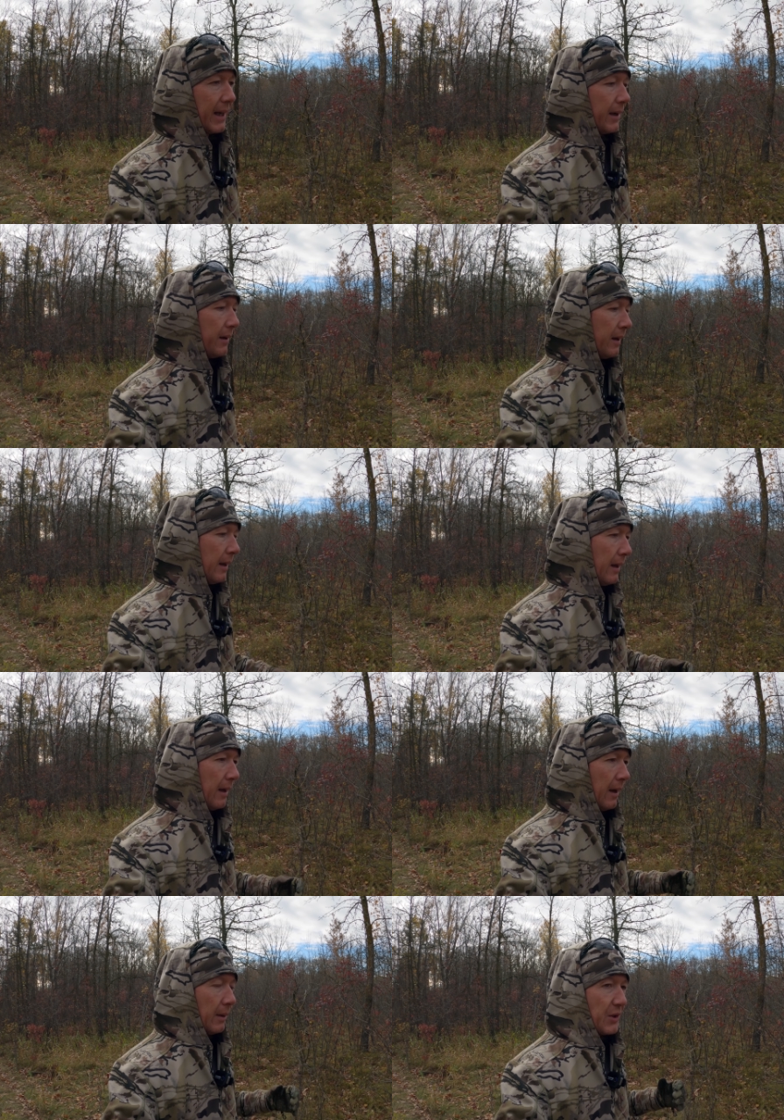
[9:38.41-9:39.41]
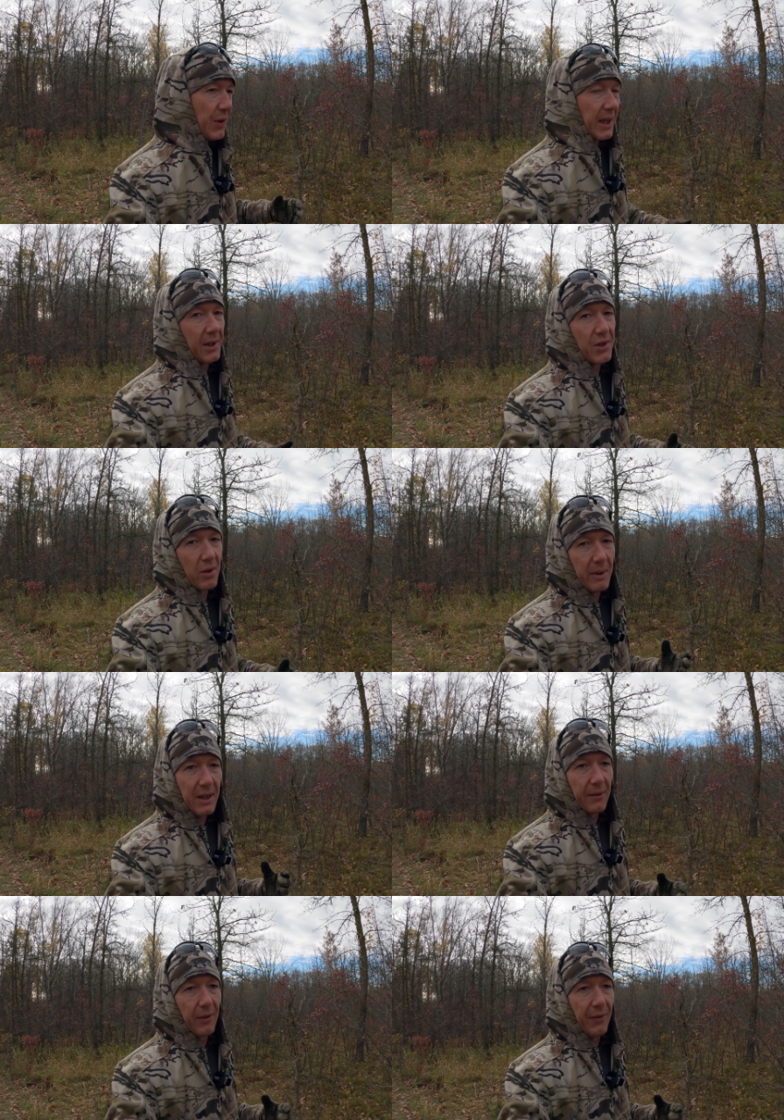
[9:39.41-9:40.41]
I was thinking so
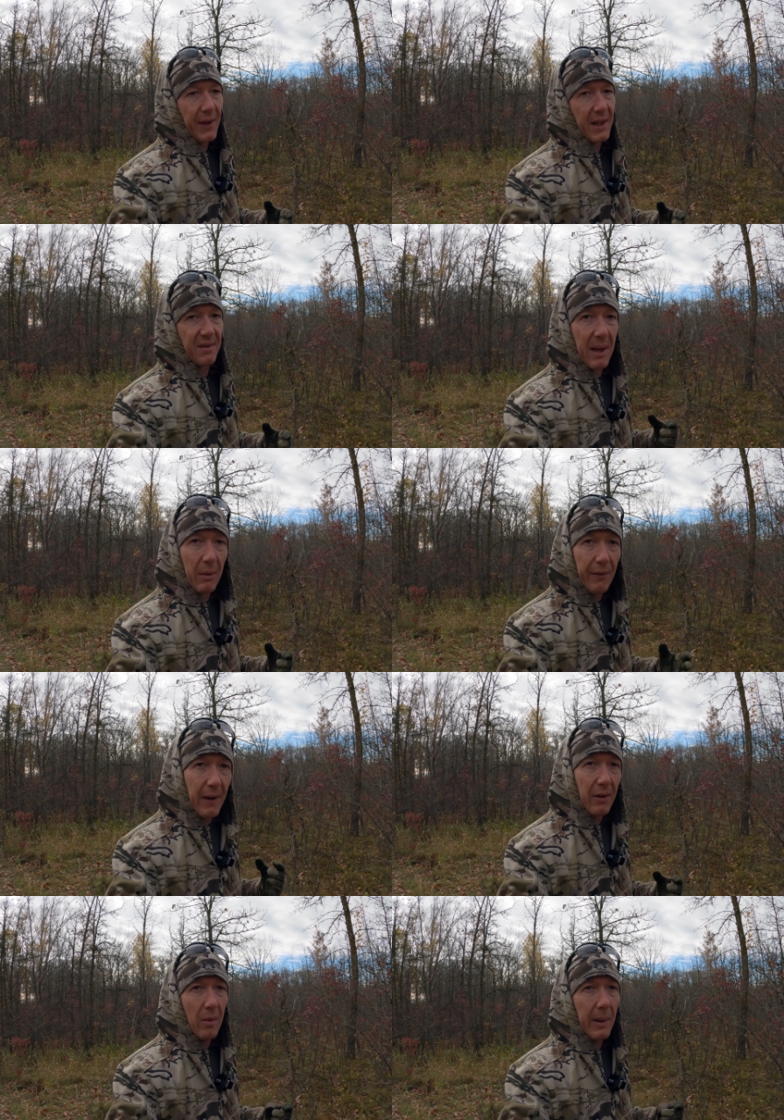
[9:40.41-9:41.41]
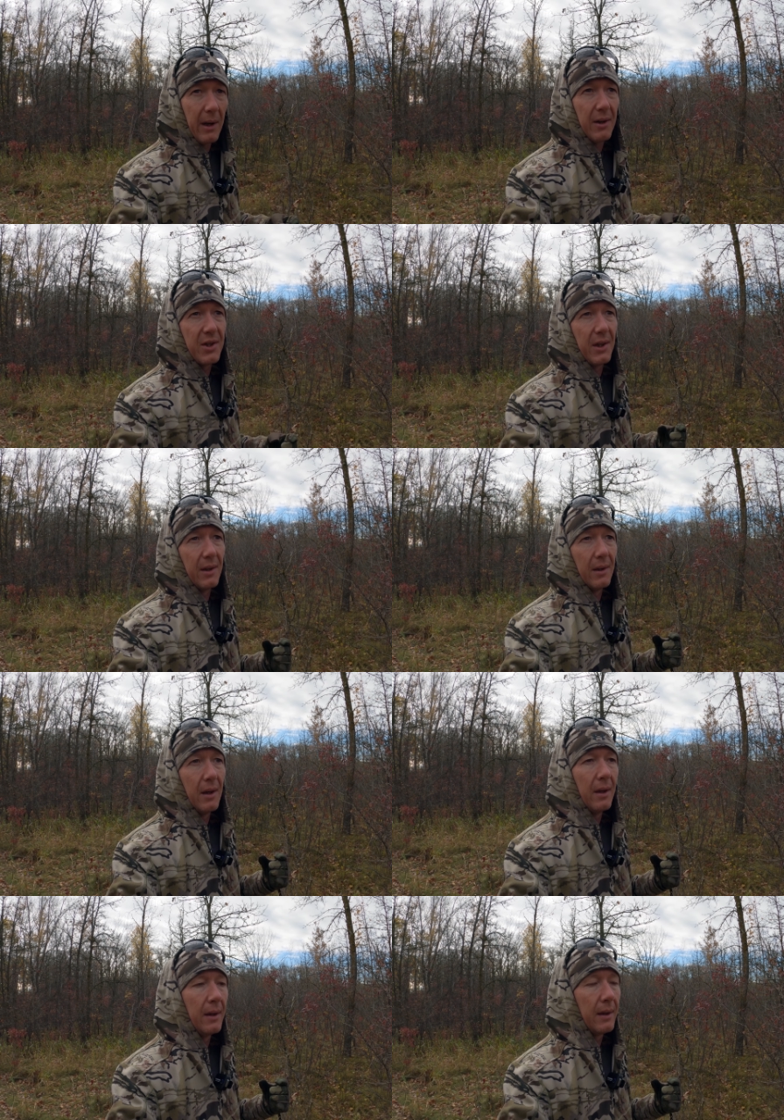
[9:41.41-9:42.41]
many different things. Man, what if that other bear is
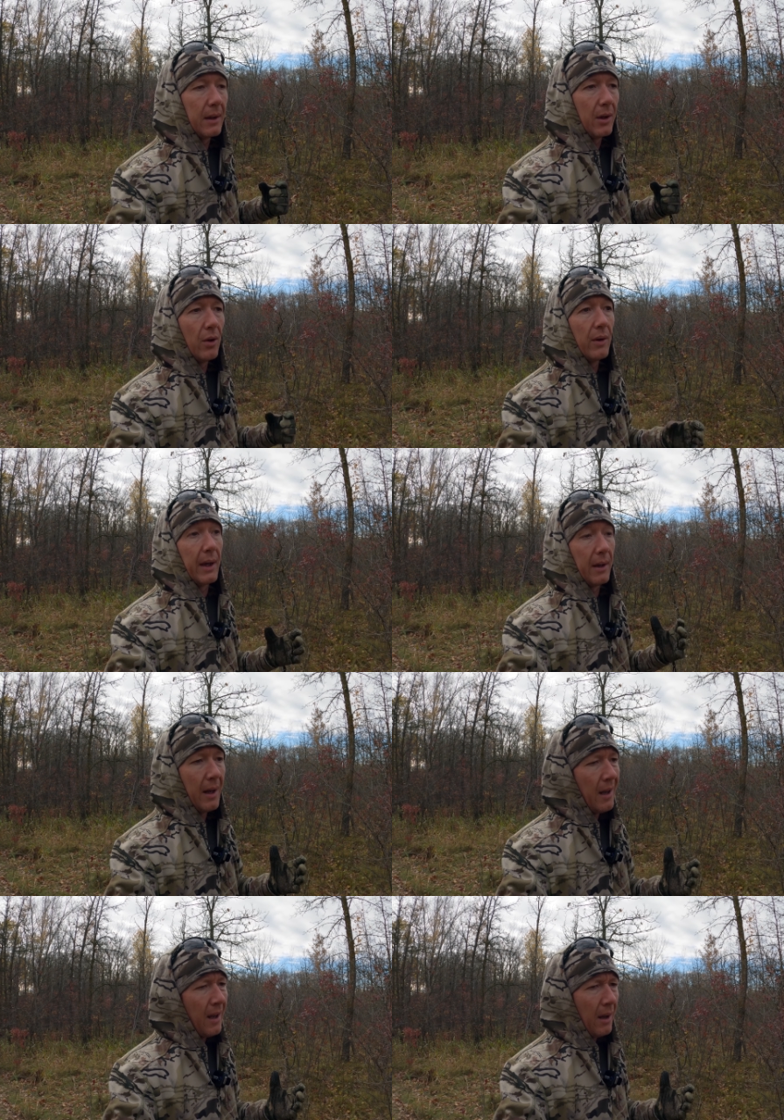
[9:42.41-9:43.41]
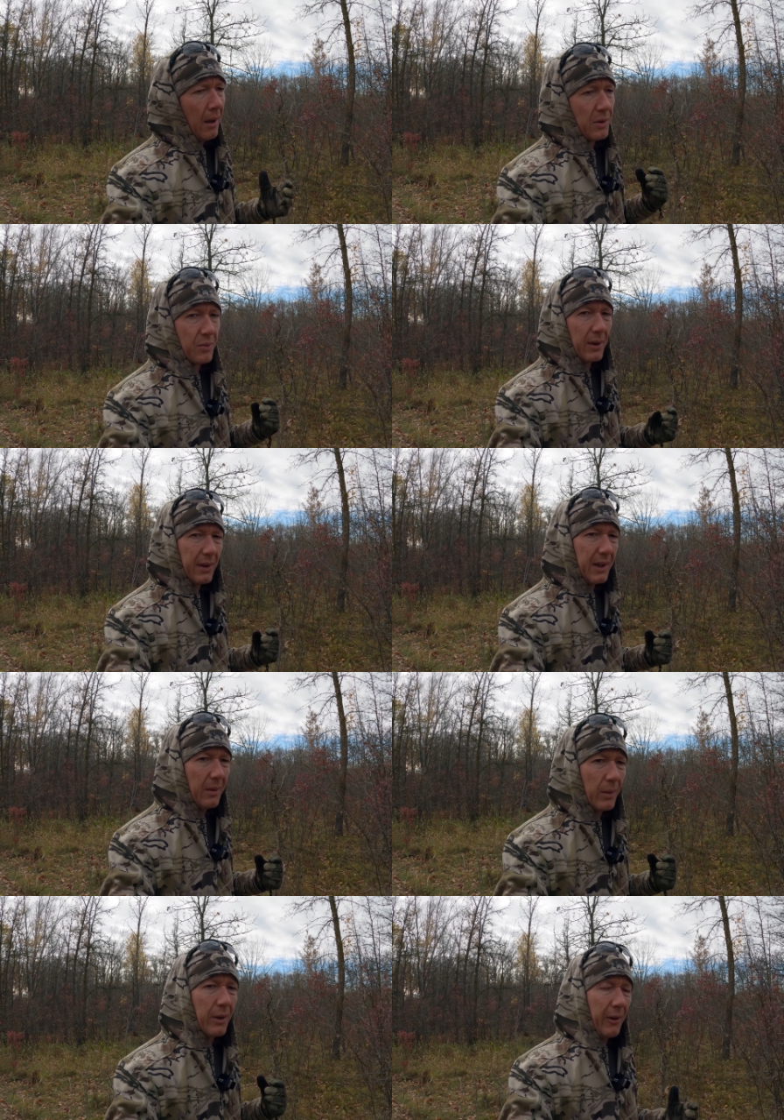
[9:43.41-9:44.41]
here? You know, and I was
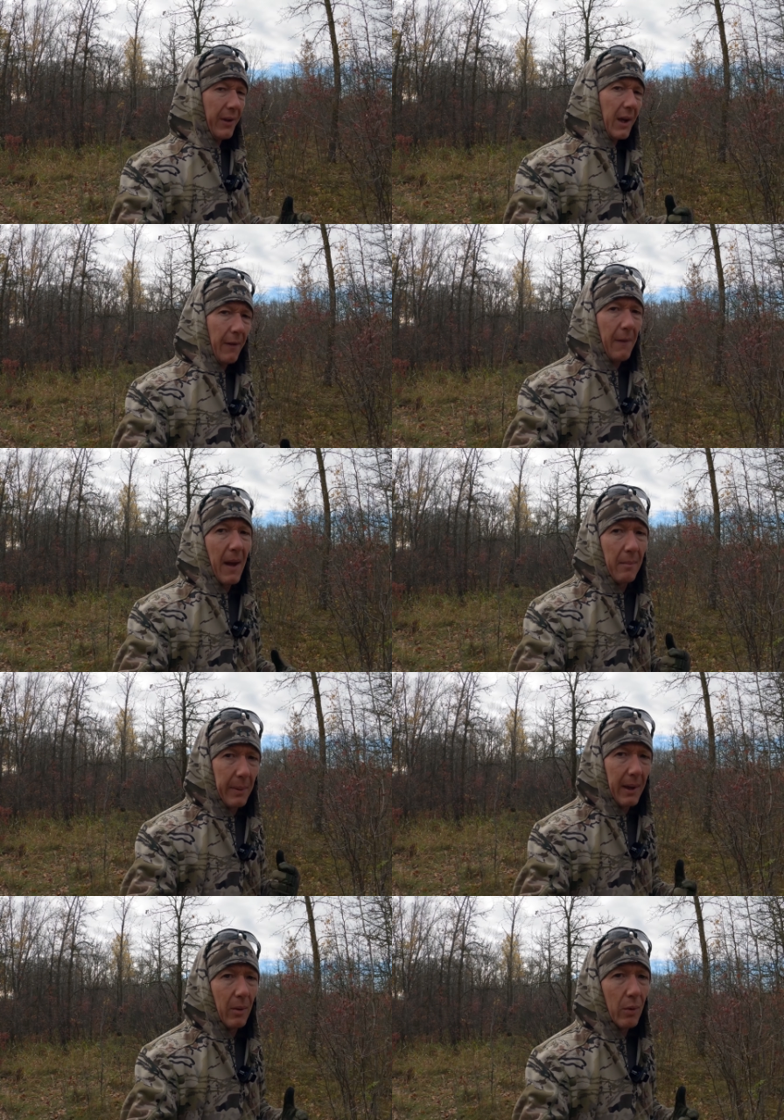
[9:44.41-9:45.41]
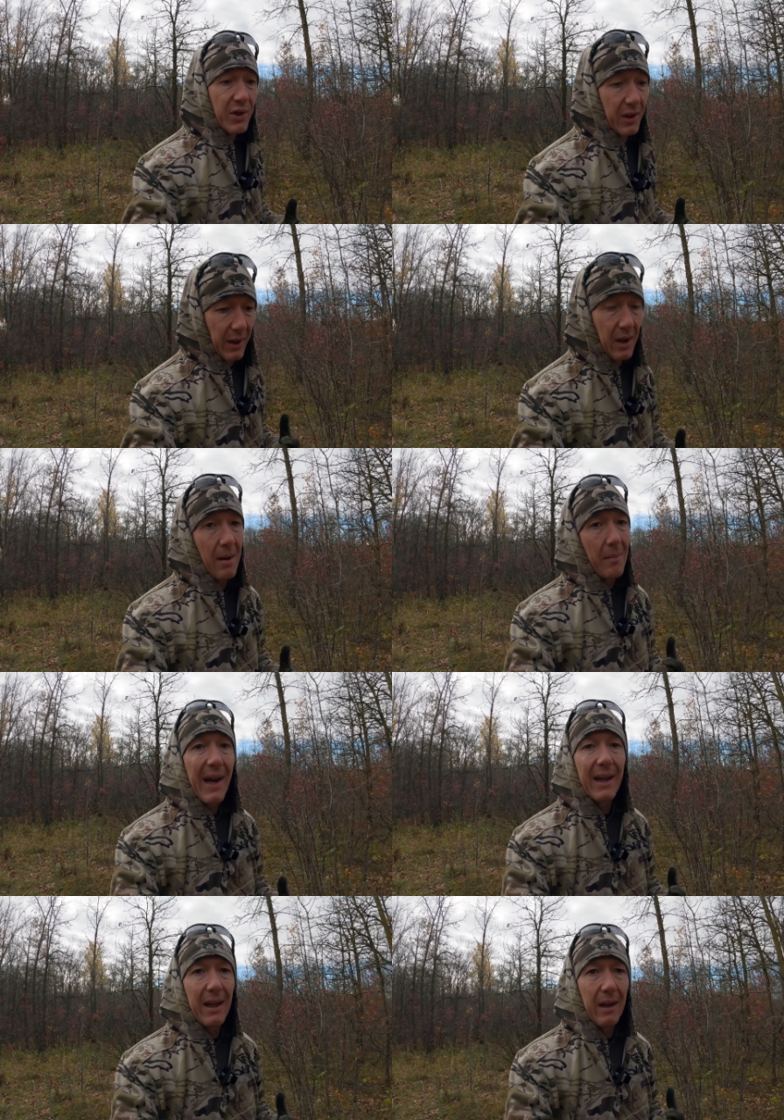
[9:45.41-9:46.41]
really, really thinking that that bear was going to come
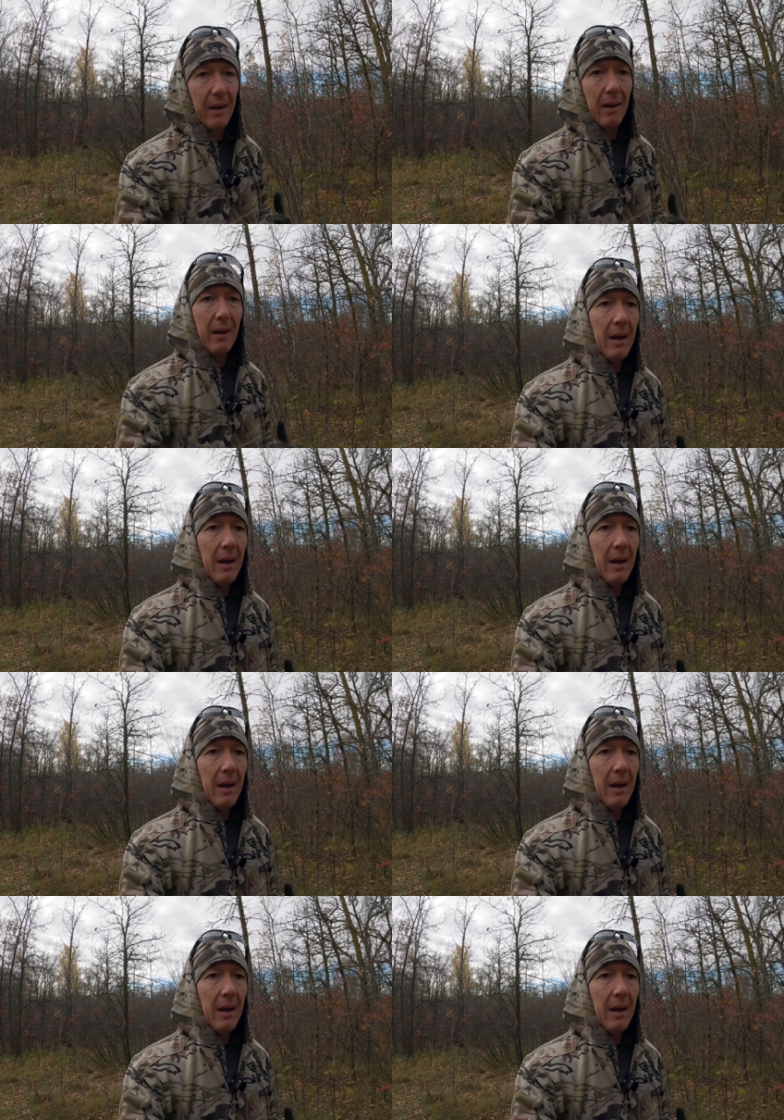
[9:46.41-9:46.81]
back in.